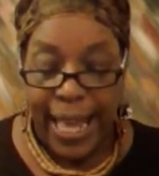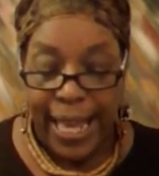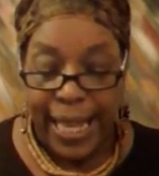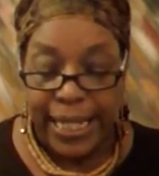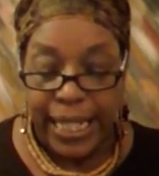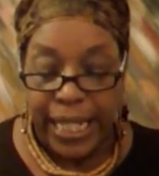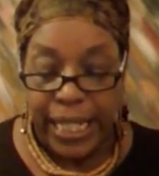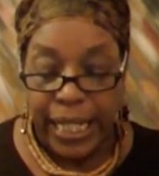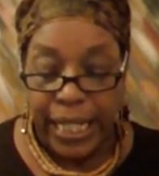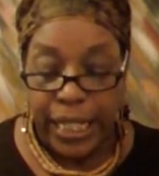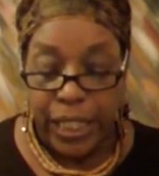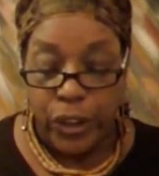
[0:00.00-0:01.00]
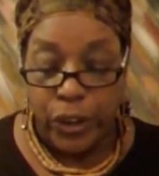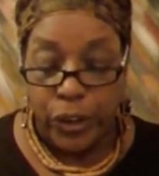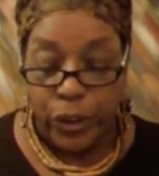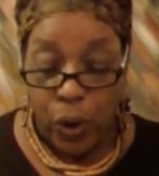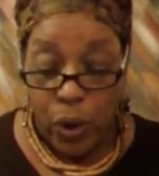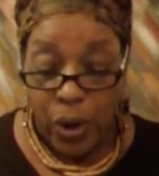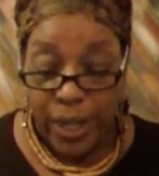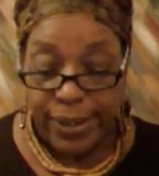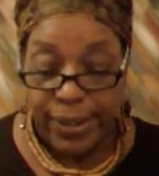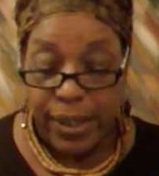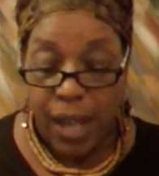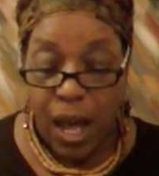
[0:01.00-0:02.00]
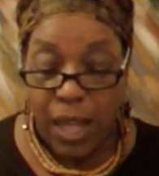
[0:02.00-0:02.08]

and endurance